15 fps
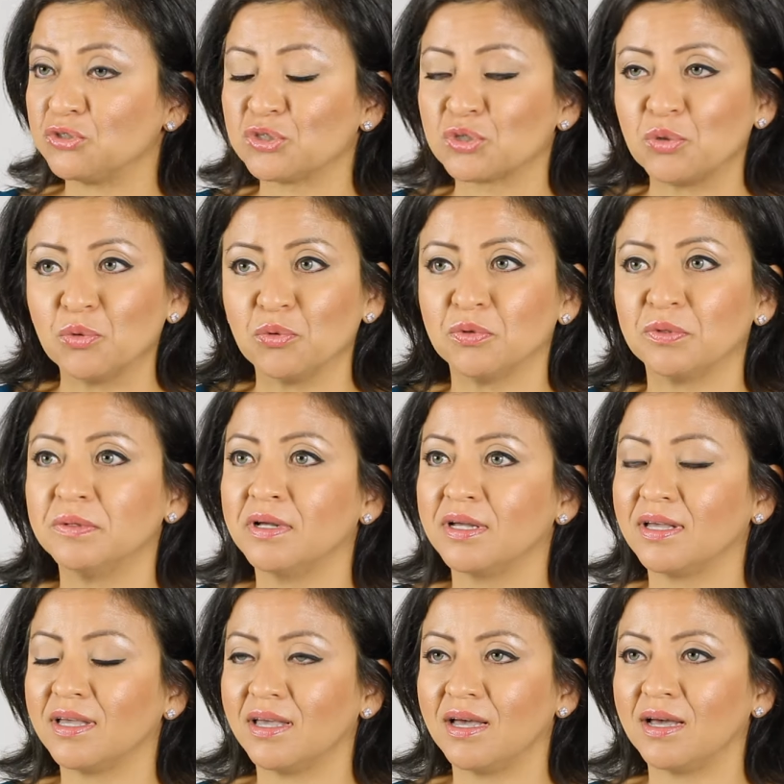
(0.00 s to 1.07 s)
to school.
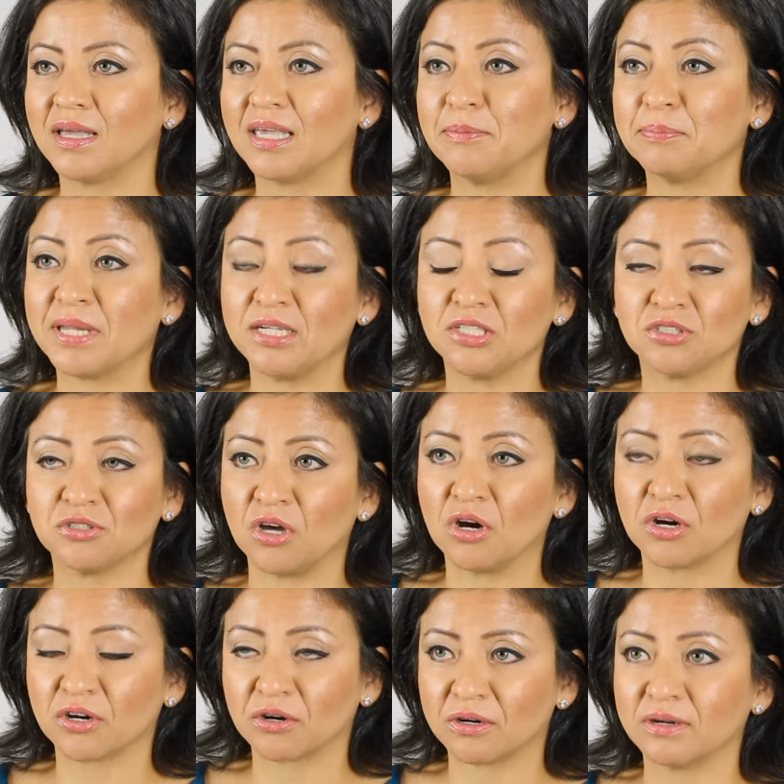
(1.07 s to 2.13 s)
Uh, he played
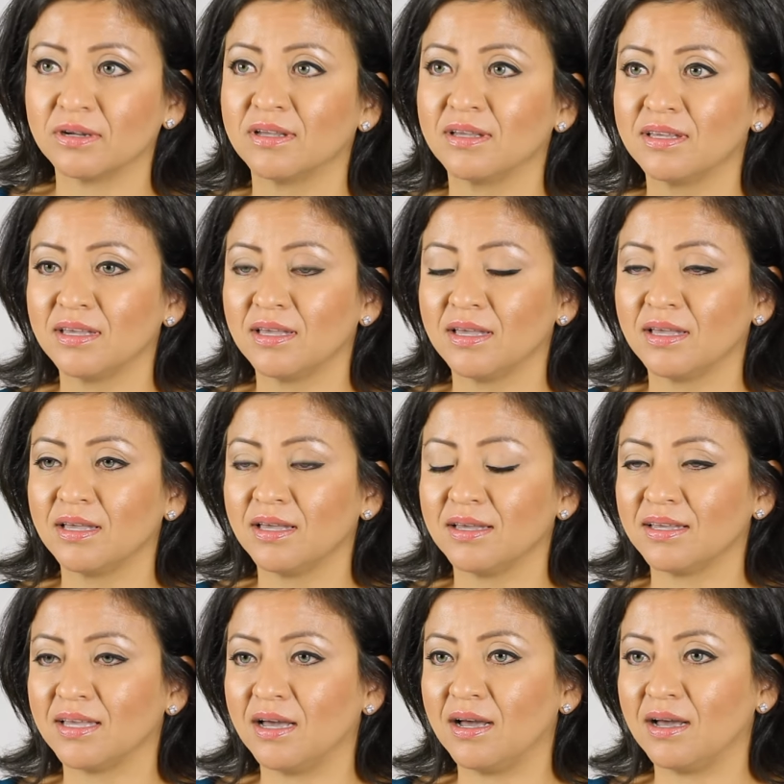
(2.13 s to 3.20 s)
soccer.
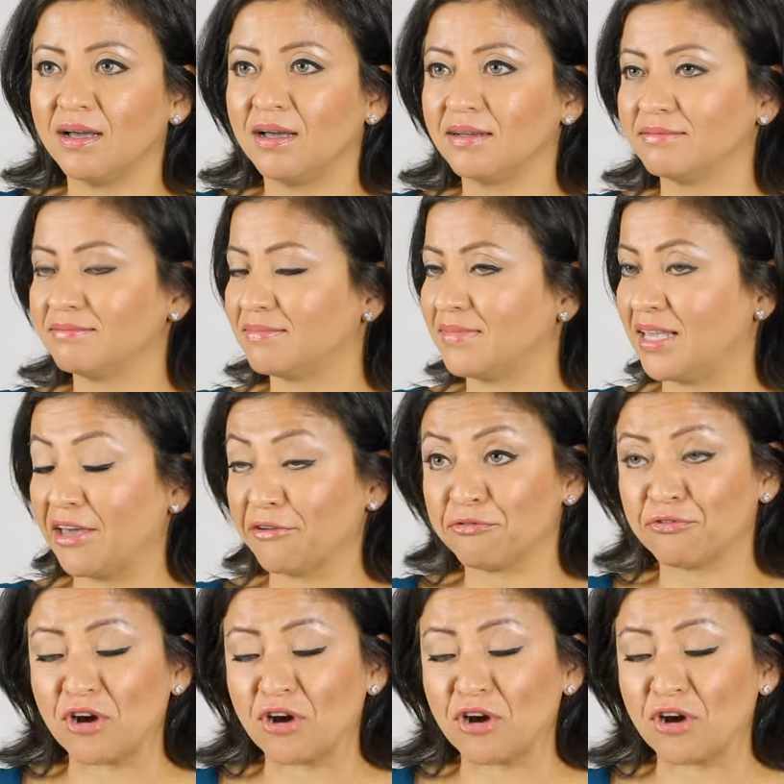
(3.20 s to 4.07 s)
Uh, he had